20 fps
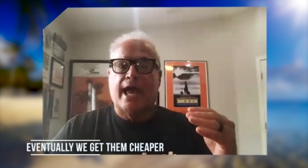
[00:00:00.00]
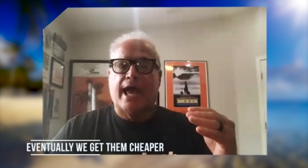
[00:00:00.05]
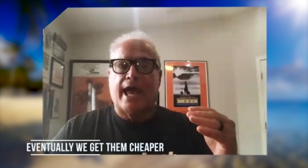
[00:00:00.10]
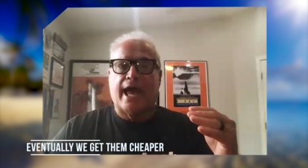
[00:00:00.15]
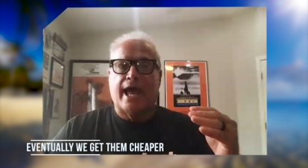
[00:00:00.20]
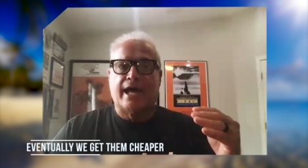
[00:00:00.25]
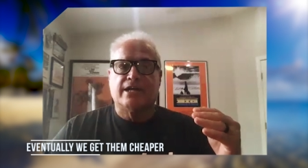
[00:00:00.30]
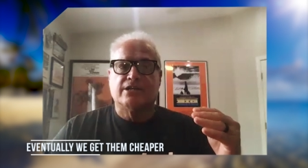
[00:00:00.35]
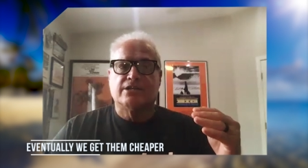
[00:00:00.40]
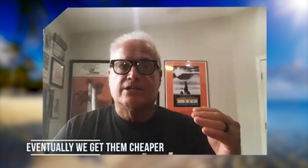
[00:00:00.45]

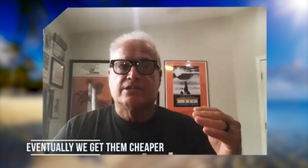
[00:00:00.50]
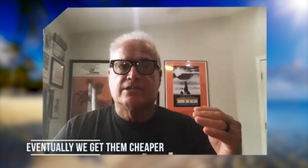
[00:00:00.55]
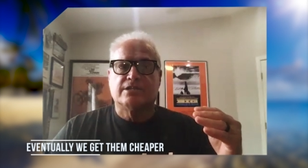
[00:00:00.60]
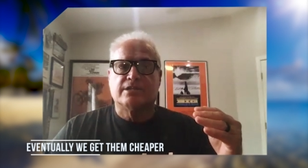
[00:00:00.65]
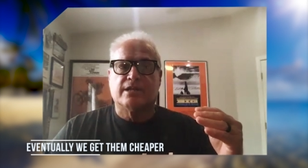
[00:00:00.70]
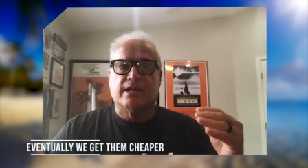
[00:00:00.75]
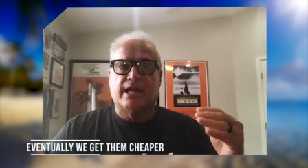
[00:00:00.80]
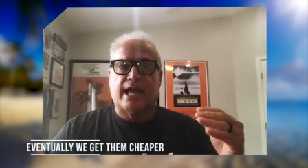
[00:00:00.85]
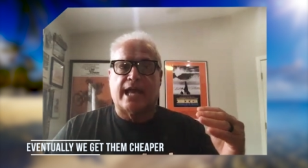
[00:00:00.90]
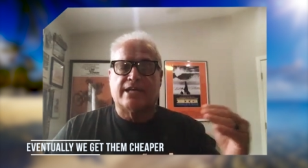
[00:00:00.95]
As
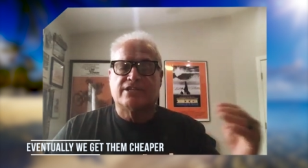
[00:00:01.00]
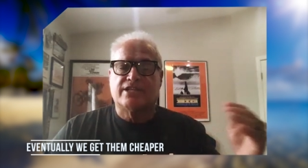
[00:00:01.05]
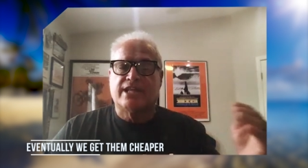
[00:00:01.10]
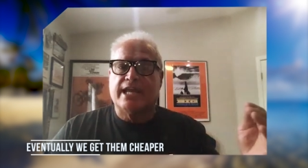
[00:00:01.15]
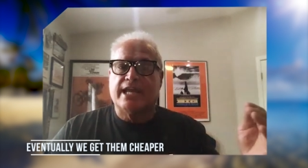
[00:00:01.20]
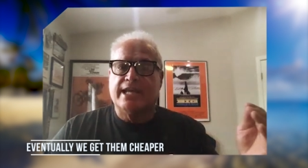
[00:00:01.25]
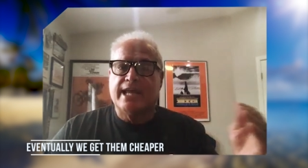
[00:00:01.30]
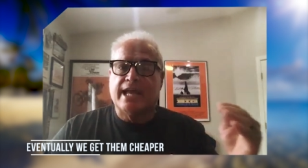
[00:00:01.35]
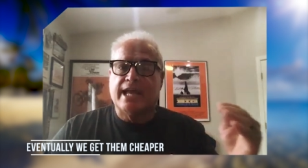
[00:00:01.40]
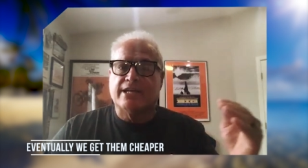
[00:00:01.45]
they
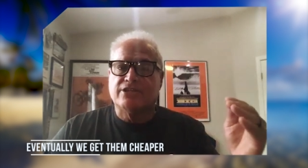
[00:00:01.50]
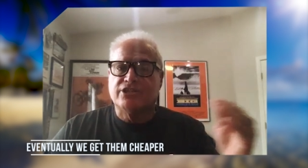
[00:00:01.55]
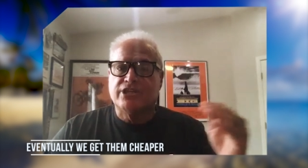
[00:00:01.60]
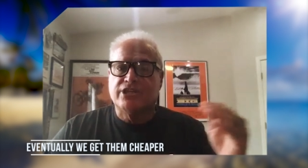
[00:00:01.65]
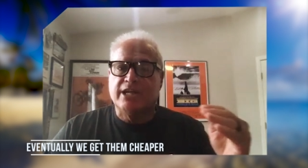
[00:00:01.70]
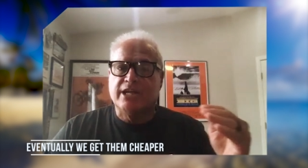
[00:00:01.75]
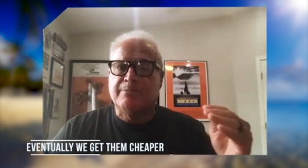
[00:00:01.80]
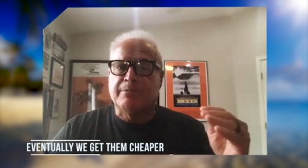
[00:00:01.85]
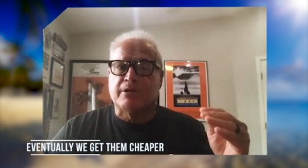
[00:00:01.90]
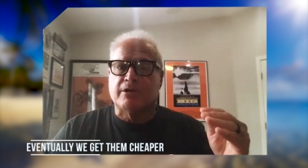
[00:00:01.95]
get
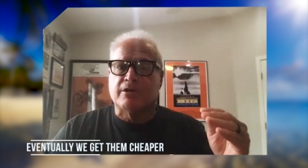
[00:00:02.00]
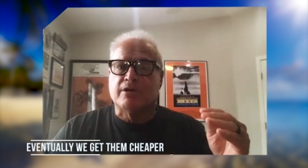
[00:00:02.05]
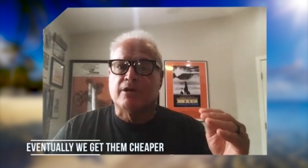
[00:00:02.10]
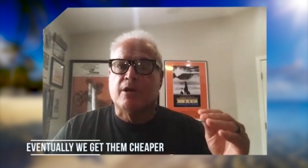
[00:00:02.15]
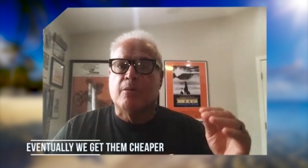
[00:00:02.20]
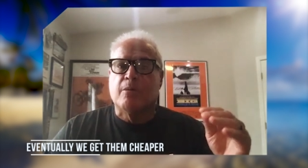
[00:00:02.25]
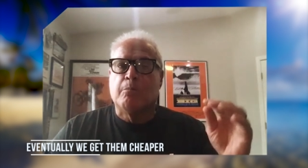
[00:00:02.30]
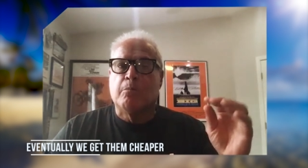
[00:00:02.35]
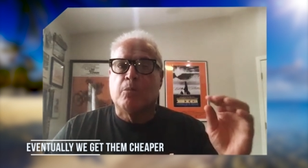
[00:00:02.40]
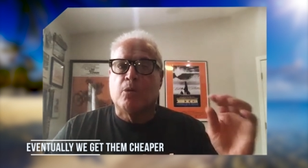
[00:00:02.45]
cheaper,
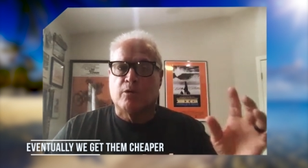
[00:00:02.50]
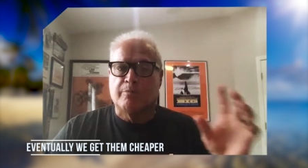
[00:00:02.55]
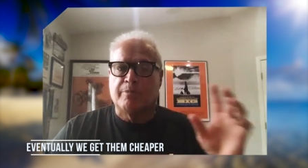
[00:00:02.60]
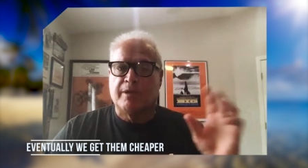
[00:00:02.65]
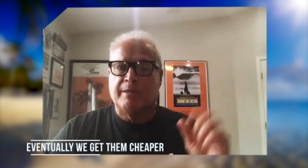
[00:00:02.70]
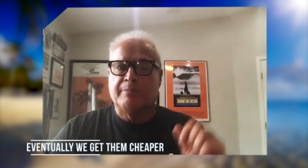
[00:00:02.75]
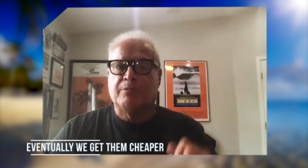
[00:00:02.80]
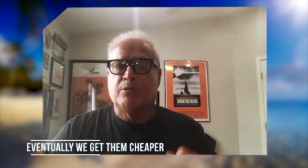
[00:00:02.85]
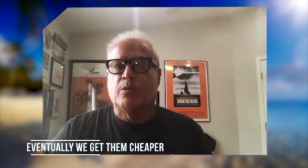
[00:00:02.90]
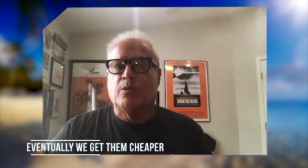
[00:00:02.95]
more
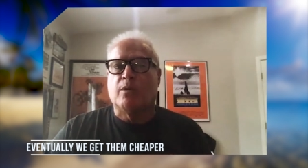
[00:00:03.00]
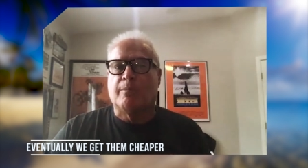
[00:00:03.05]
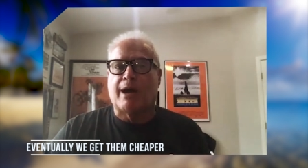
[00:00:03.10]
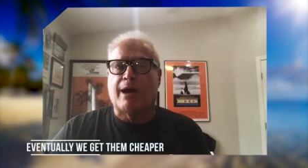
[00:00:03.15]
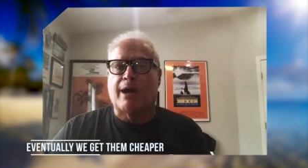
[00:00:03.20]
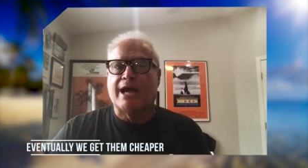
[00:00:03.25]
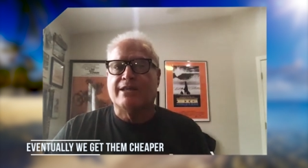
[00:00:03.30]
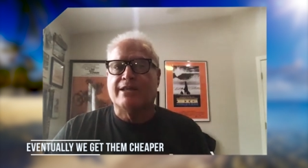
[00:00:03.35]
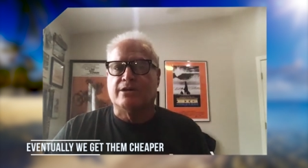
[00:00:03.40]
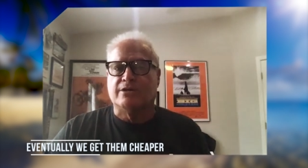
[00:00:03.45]
people will
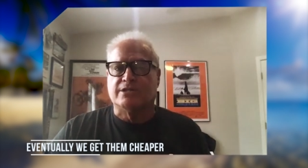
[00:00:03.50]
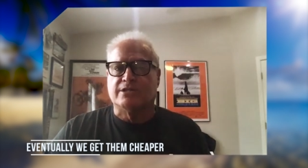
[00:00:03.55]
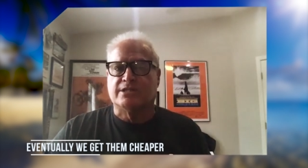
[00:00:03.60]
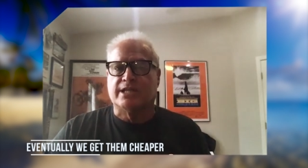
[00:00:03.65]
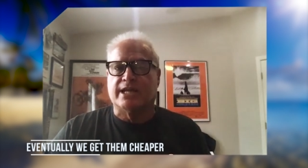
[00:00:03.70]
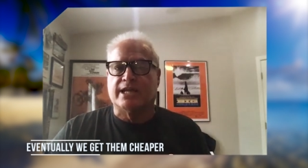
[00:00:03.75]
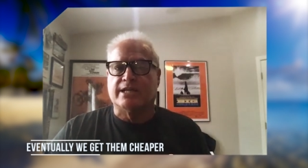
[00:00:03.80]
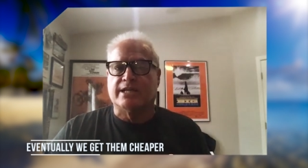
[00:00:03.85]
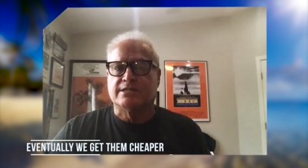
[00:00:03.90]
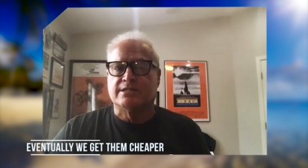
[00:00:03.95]
buy those
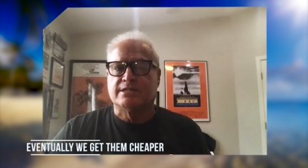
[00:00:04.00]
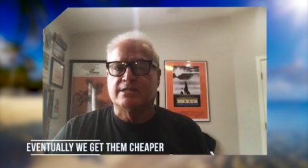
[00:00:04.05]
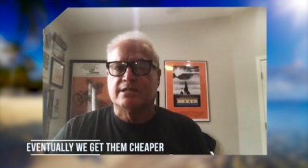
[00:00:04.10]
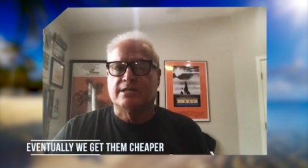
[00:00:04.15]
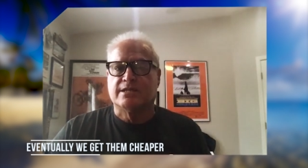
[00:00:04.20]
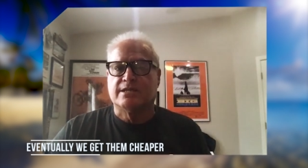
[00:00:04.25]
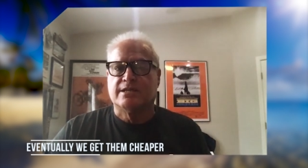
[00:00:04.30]
things.